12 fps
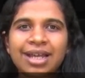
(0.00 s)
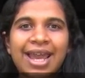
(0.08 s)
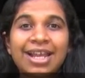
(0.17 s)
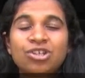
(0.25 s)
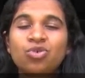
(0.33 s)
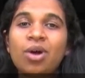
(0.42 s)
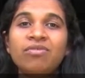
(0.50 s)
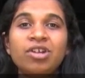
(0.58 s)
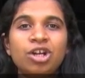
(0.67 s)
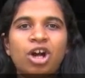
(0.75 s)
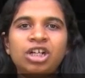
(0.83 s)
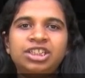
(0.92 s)
X squared
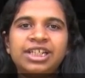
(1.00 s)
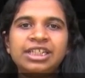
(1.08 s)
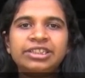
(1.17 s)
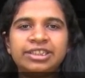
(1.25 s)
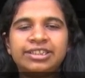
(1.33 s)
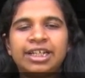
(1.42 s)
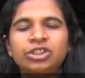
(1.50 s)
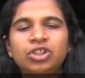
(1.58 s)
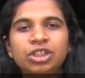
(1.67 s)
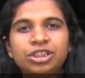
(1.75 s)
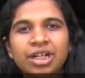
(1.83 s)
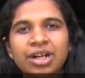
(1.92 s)
will not change its sign.
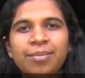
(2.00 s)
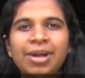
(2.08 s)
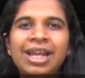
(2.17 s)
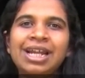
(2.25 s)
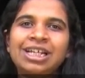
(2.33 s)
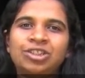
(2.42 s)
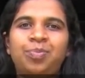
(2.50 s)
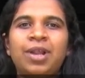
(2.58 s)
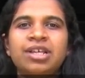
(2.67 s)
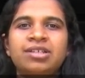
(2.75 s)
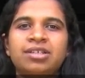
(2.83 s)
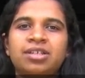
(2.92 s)
So it's remain as
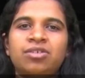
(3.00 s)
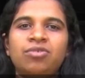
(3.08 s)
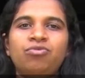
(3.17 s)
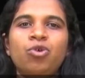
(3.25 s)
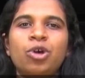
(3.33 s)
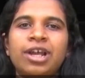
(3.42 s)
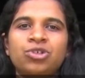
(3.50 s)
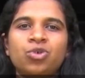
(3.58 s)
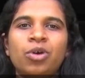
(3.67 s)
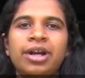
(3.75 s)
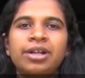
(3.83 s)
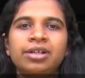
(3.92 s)
plus 4x
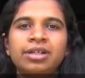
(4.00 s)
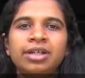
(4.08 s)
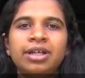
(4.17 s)
squared.